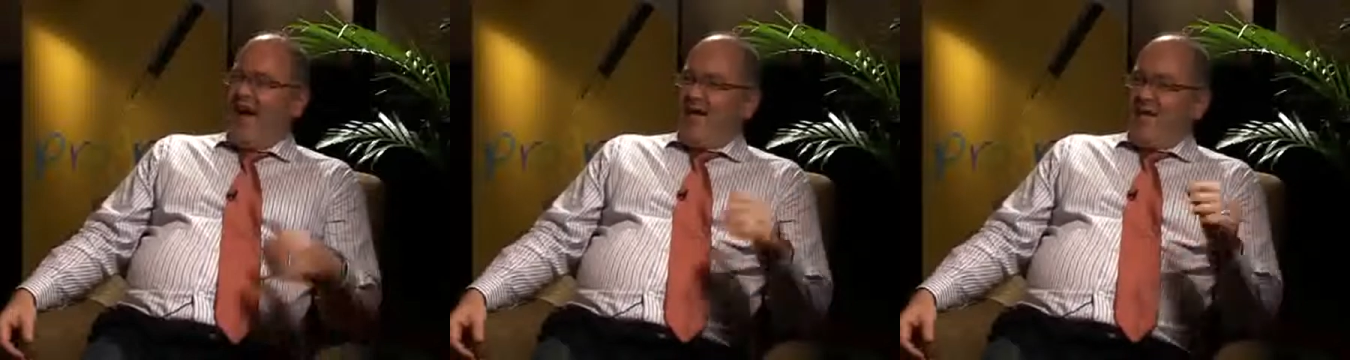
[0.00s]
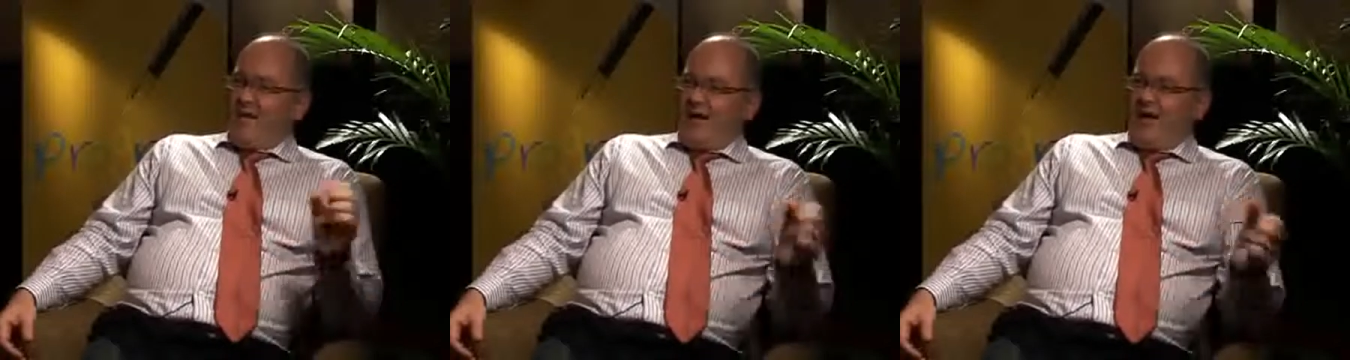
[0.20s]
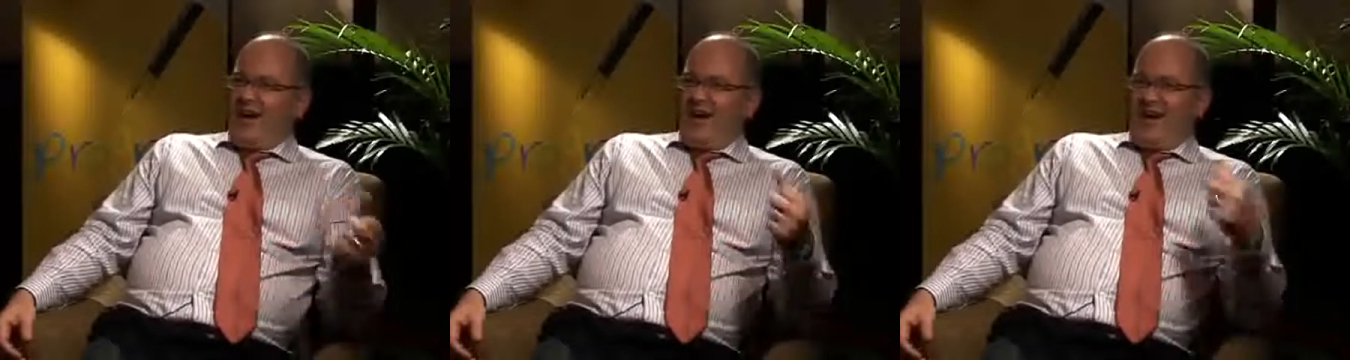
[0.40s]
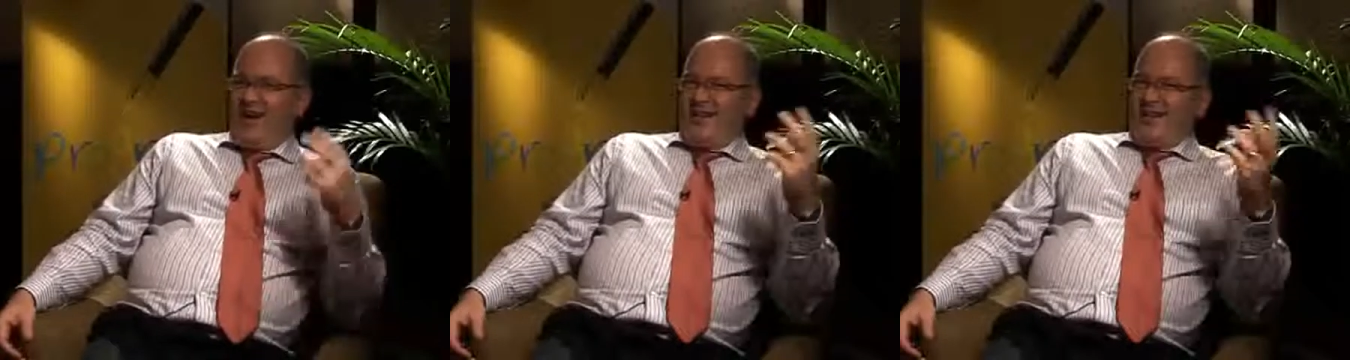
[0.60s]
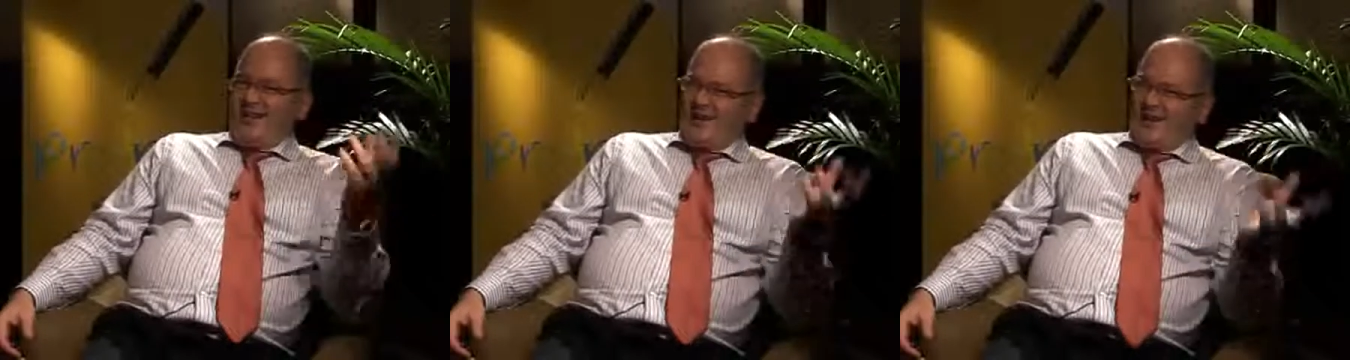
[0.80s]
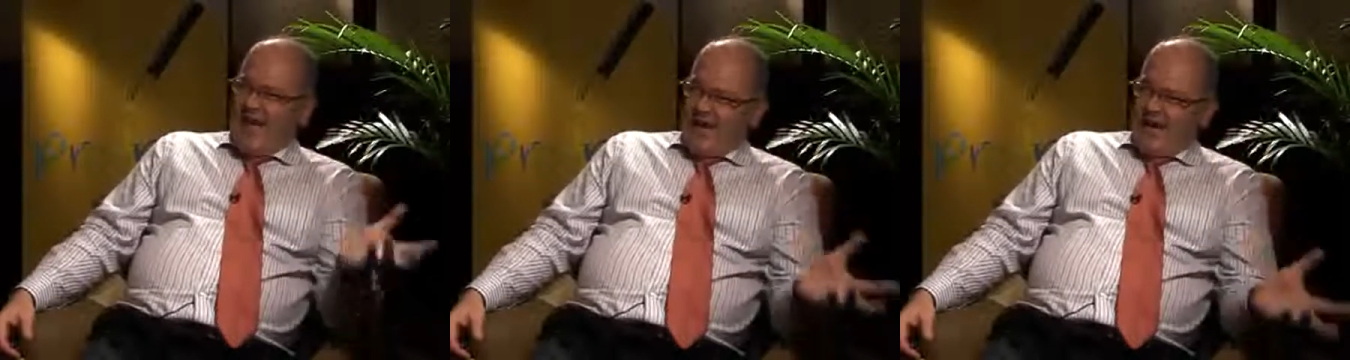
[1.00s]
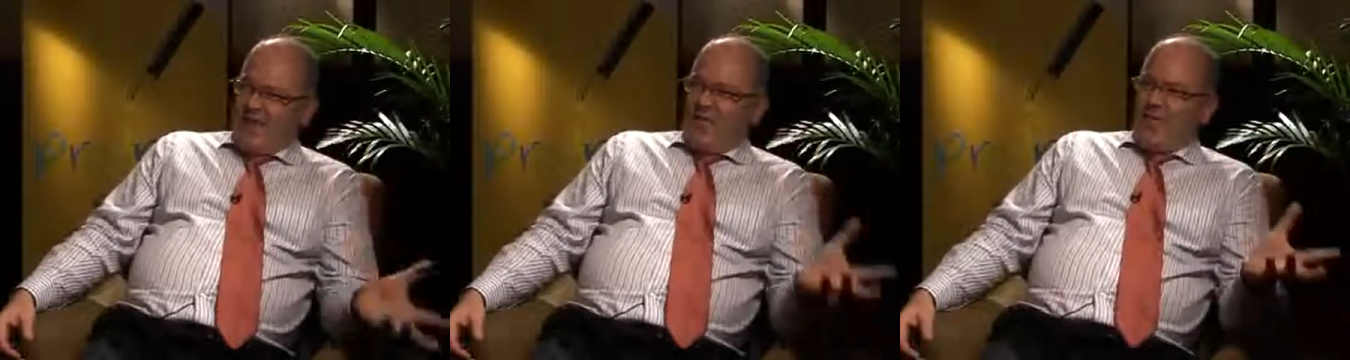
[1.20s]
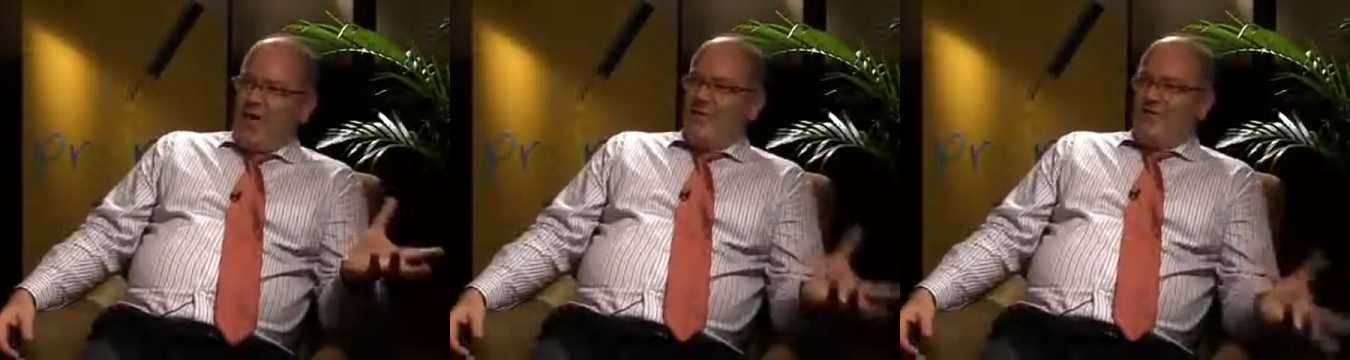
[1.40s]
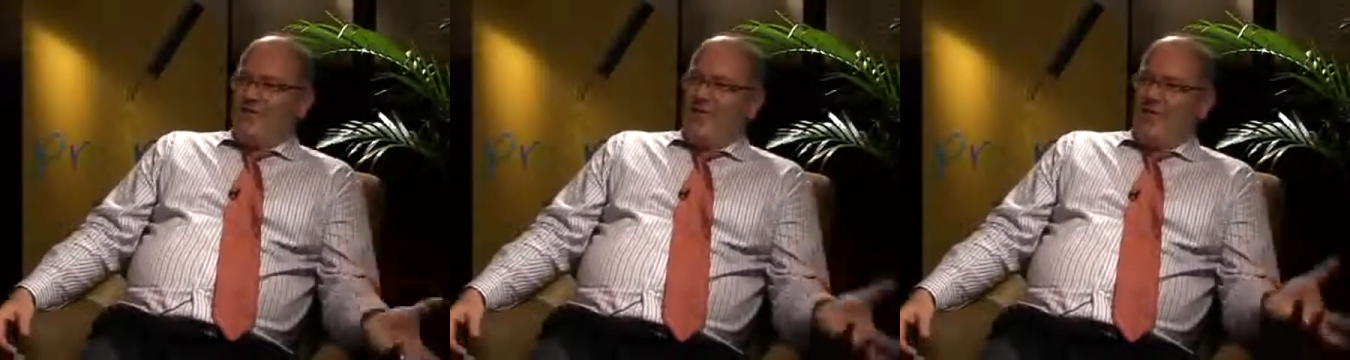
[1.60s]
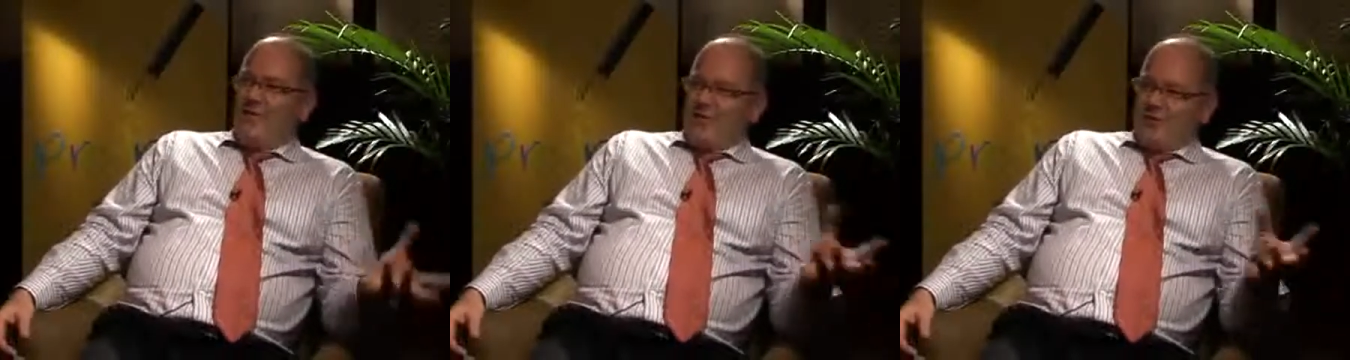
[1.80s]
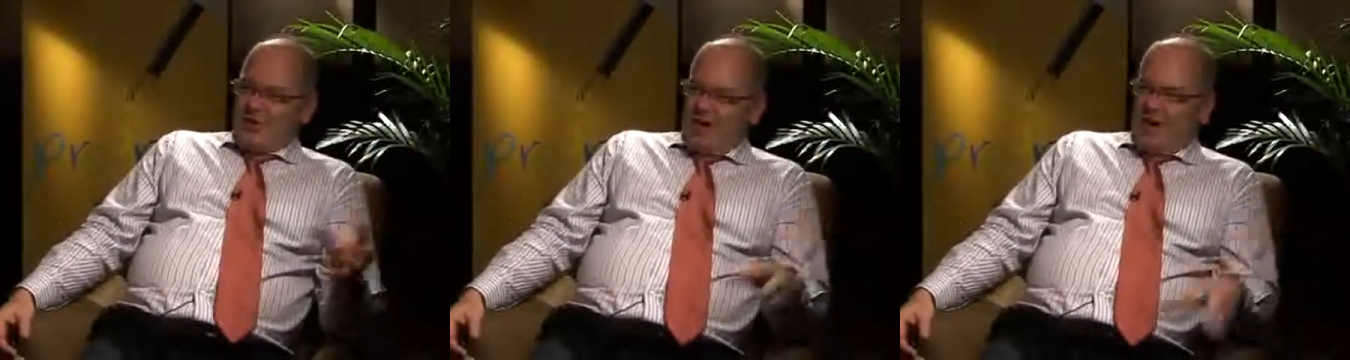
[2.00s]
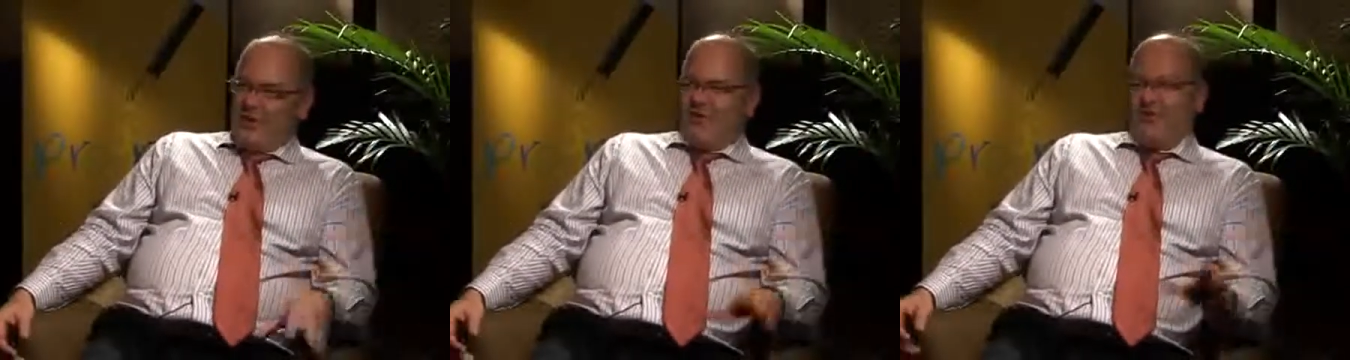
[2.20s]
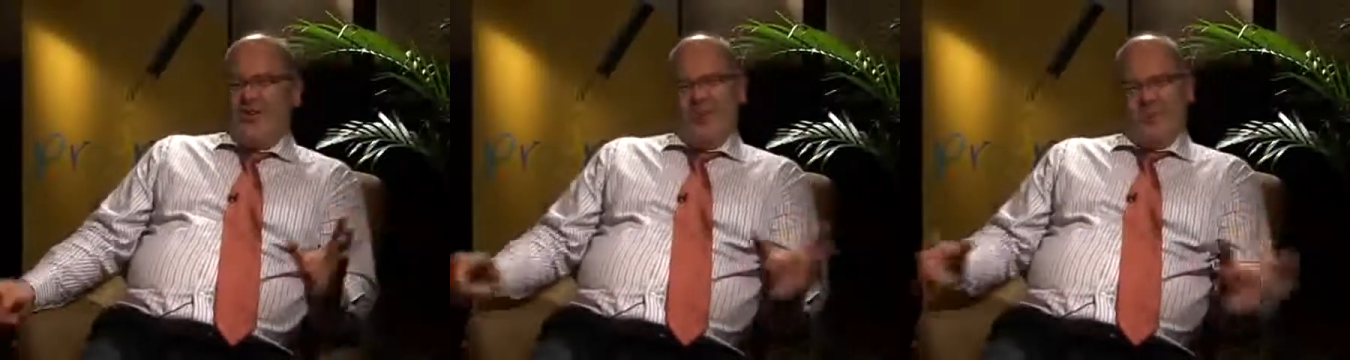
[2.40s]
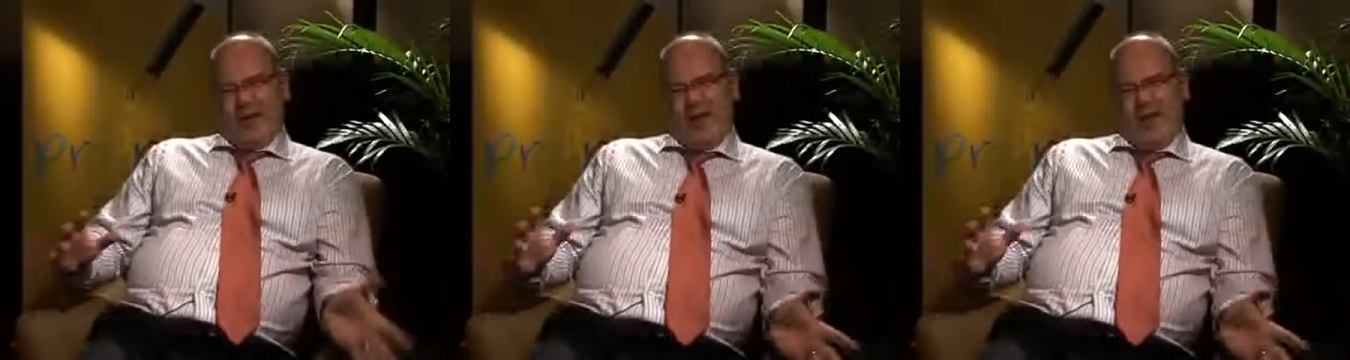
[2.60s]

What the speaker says: I understand where the corporates are coming from,